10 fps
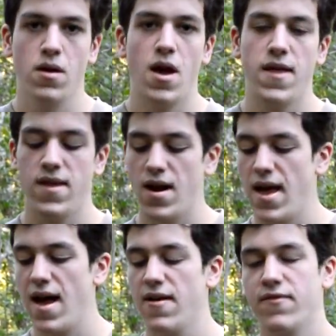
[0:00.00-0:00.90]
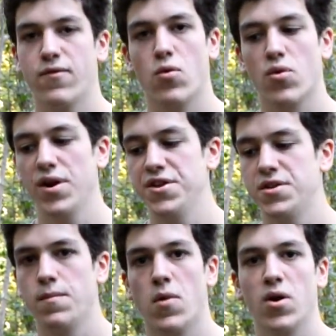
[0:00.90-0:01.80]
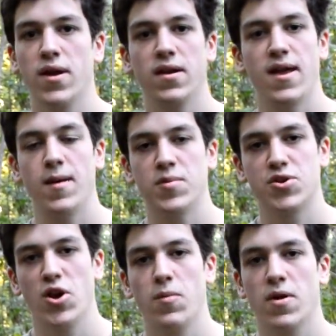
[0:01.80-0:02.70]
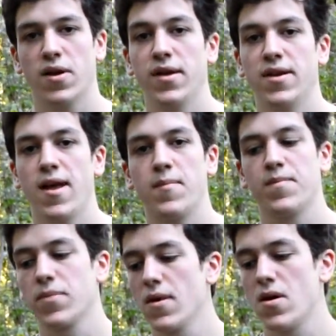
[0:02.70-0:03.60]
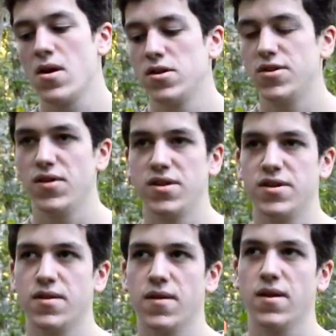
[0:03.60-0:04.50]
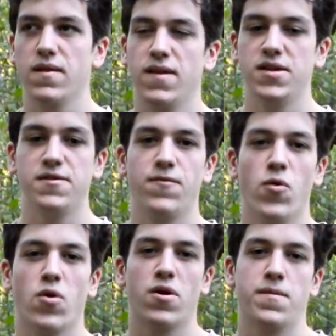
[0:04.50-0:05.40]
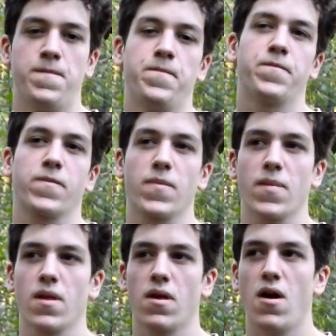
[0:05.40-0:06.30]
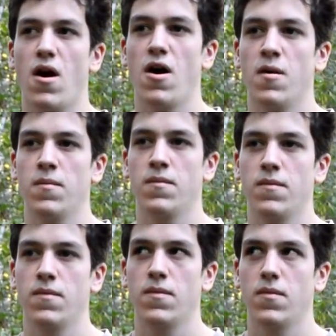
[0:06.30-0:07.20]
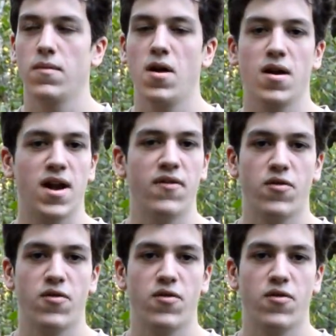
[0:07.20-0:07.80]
And then I have orange marking tape, trail marking tape. So this is for kind of an